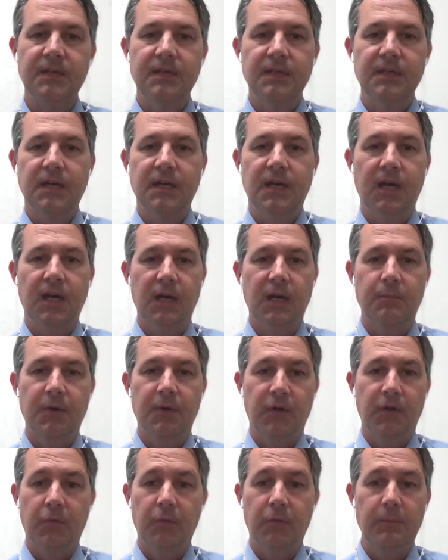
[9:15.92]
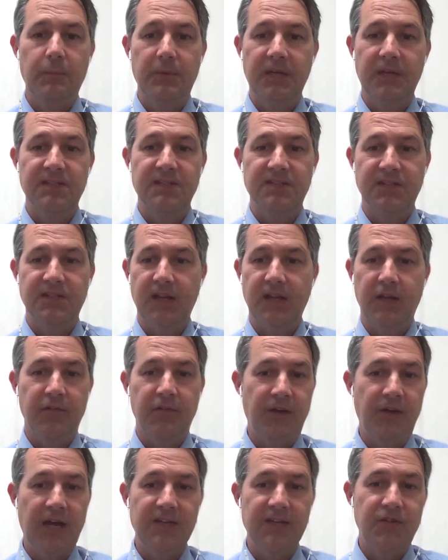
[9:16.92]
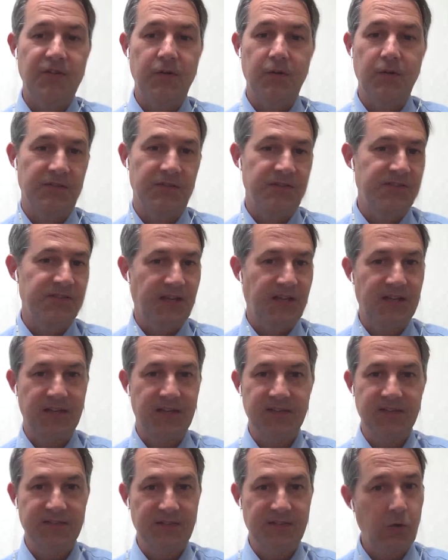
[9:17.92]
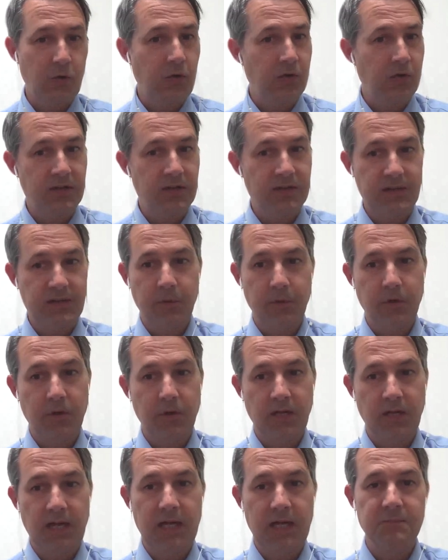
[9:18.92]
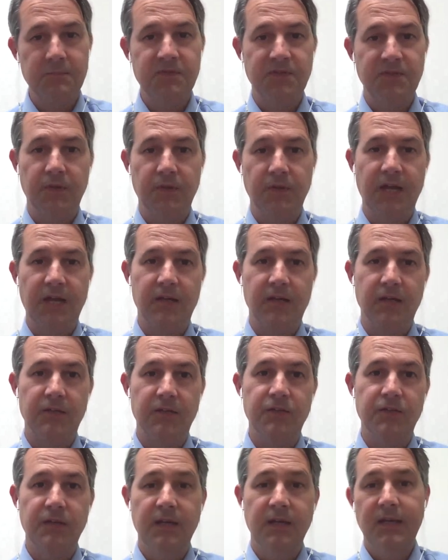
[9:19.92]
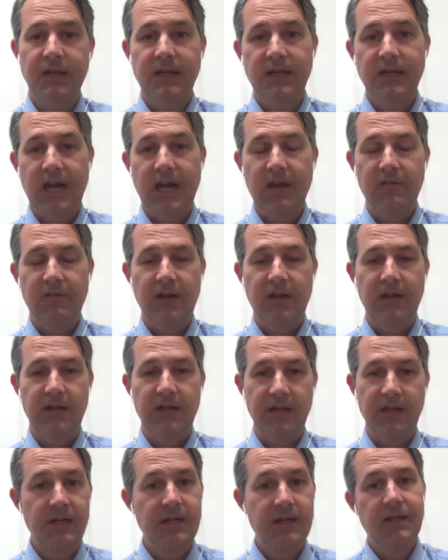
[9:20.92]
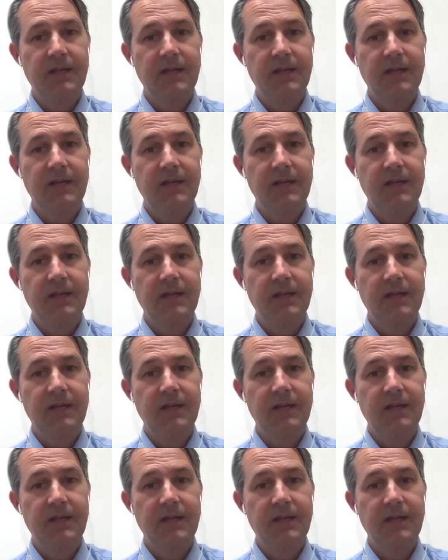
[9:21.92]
but you might be slightly faster or slightly slower than typical labs, so that could have a